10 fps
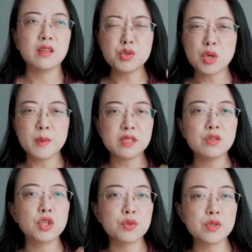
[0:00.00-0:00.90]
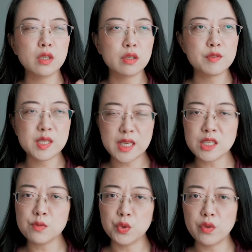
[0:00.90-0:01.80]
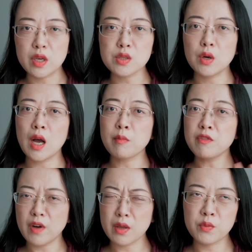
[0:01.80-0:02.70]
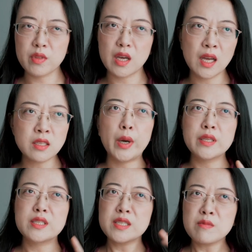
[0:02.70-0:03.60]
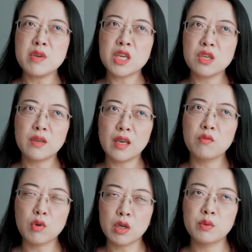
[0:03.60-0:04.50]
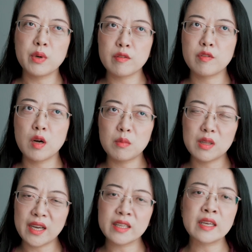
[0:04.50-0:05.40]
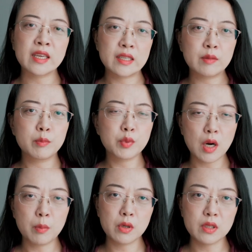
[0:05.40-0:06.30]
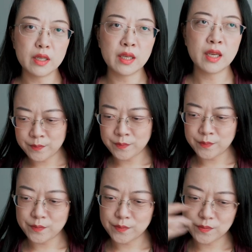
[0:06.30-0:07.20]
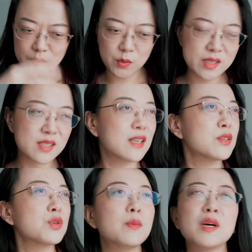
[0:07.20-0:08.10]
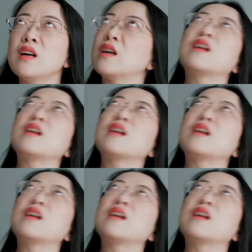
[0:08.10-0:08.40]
This drama didn't use a lot of skin smoothing, so I'm fine with that. But doesn't mean you can run away from lighting it properly. What's that drama?